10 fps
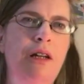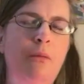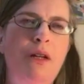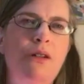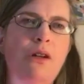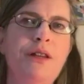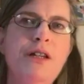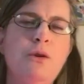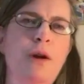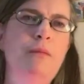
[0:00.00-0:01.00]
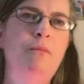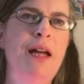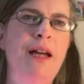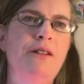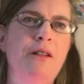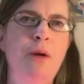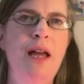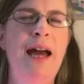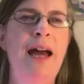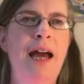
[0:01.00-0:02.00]
Because all these great bands that we
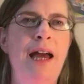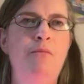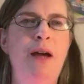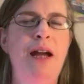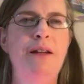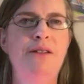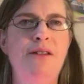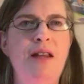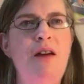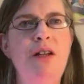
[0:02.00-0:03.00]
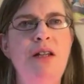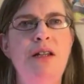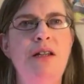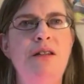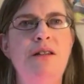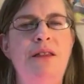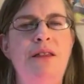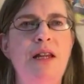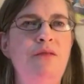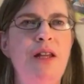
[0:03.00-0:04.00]
had back in the 70s
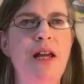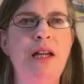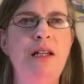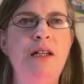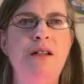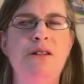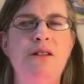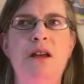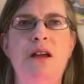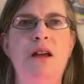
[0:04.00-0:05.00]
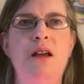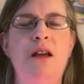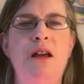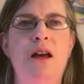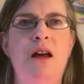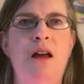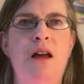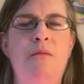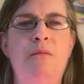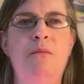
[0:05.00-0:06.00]
and even the 80s,
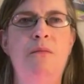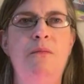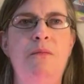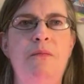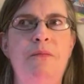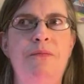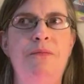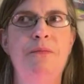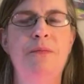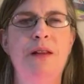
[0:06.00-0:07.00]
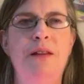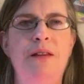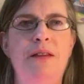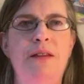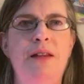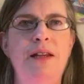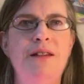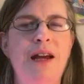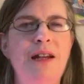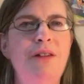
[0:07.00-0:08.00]
um, it's
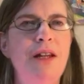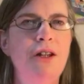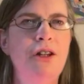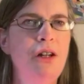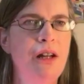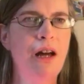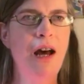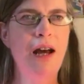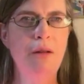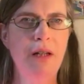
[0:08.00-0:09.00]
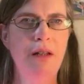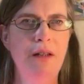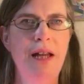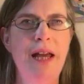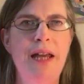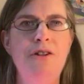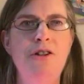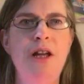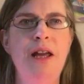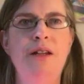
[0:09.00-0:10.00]
kind of like a good economy. They had a
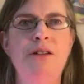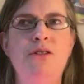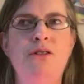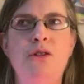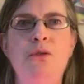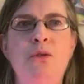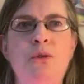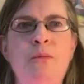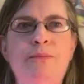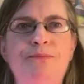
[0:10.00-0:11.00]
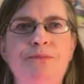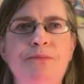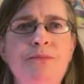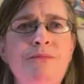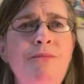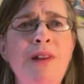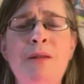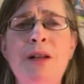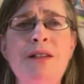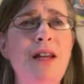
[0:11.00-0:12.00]
chance to,
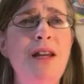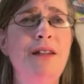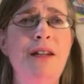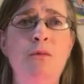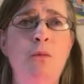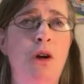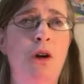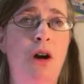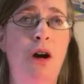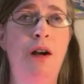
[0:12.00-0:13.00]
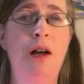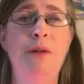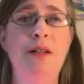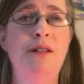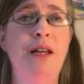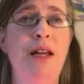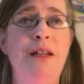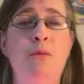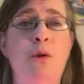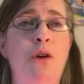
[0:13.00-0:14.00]
I'm not saying they didn't work hard. I'm not saying
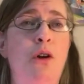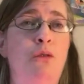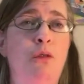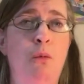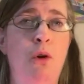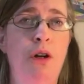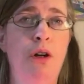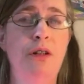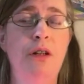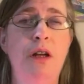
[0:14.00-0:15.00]
they weren't overworked,